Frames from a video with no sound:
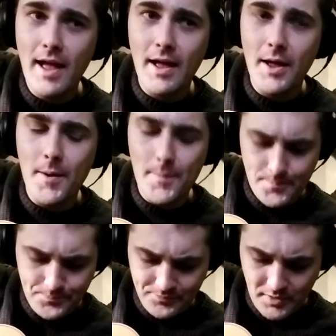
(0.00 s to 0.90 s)

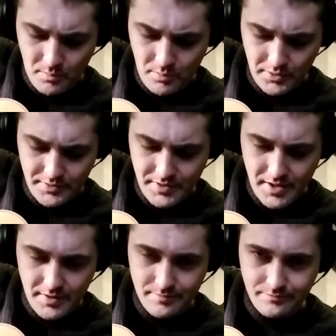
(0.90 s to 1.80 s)
Um, but
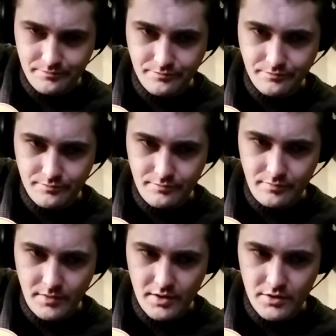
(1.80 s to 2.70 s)

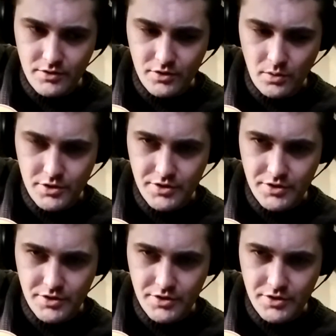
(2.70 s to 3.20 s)
I'll